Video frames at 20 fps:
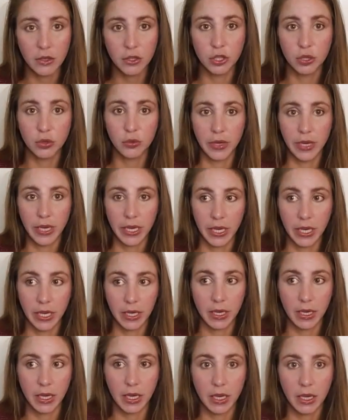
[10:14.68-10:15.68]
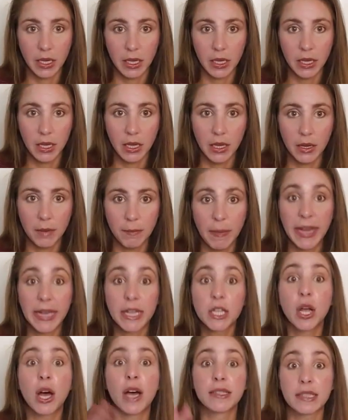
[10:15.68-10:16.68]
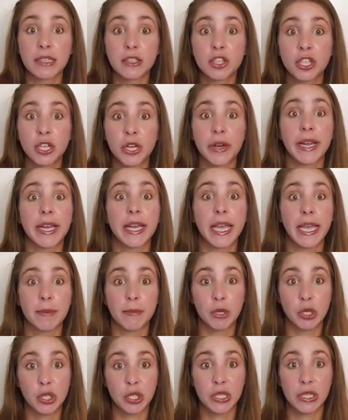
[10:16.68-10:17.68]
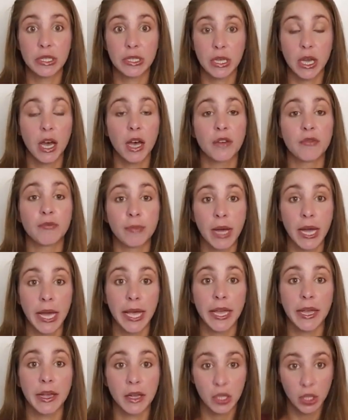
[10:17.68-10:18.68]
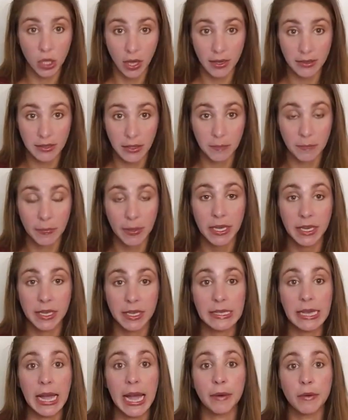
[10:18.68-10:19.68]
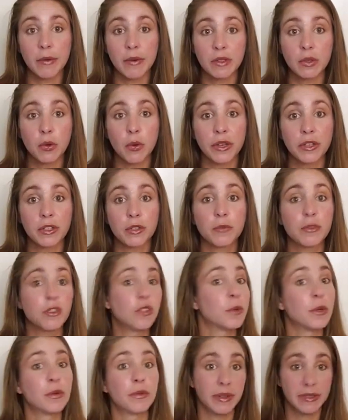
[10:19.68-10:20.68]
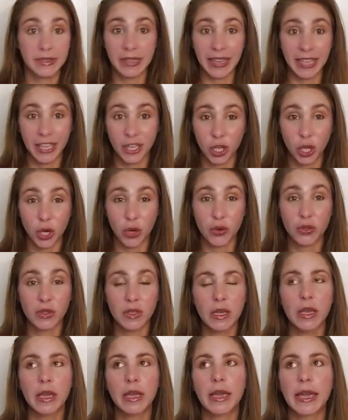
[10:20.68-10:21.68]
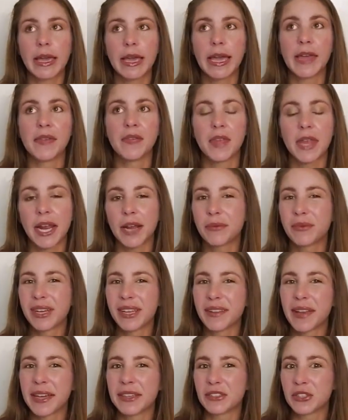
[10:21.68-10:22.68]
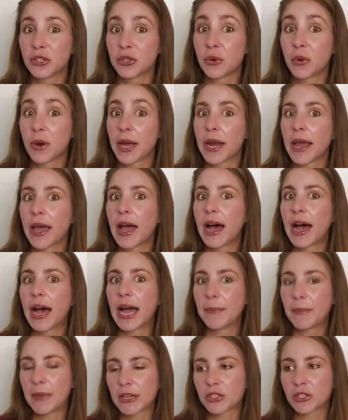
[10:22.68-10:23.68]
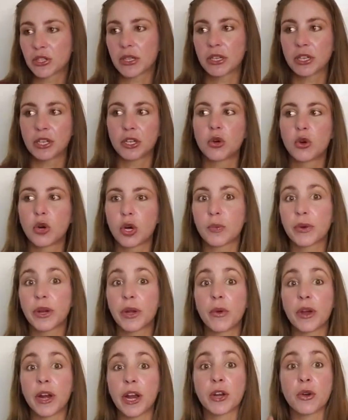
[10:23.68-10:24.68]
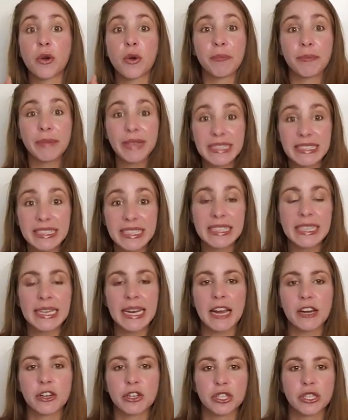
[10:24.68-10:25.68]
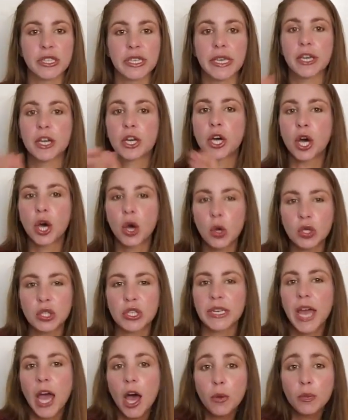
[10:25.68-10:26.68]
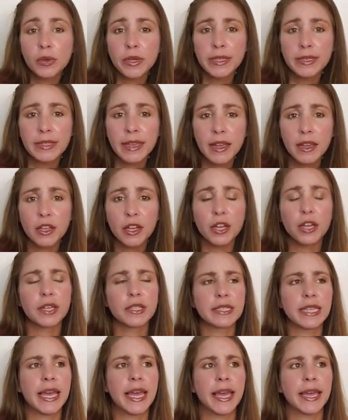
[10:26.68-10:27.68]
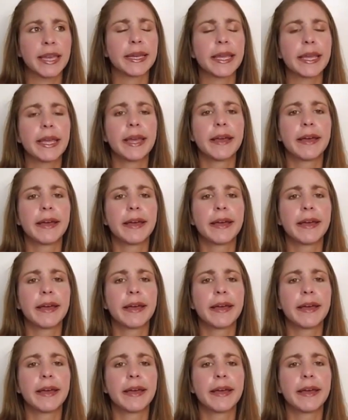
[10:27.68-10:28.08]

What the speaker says: doing my closet, sharing images of my closet because I was going to just be reselling clothes. And then I realized, you know what, I'm actually going to incorporate what I know in business and actually coach and help resellers and